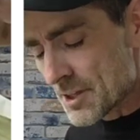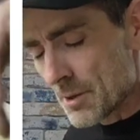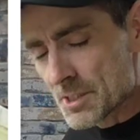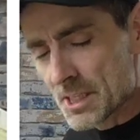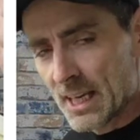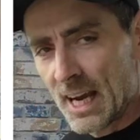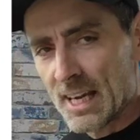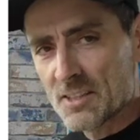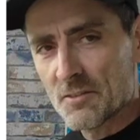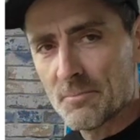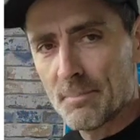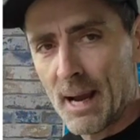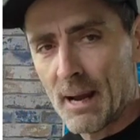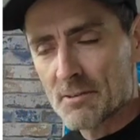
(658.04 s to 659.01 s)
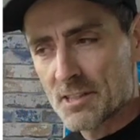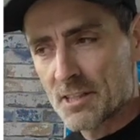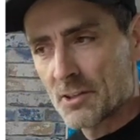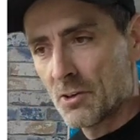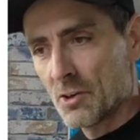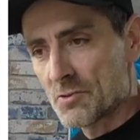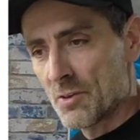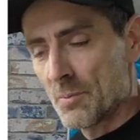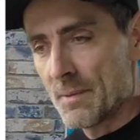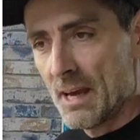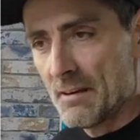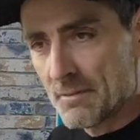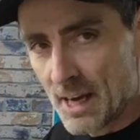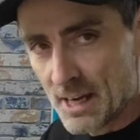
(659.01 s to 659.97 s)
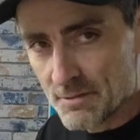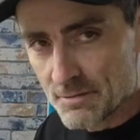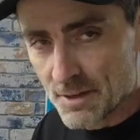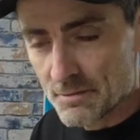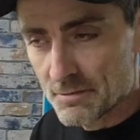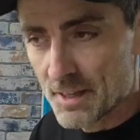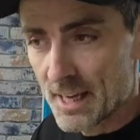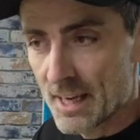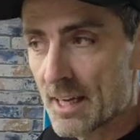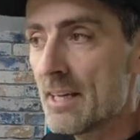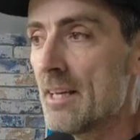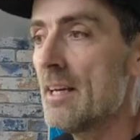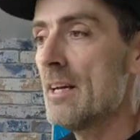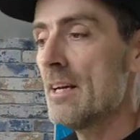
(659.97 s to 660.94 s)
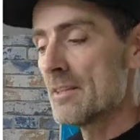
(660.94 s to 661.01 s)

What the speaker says: So it was a case of bouncing across from the FK50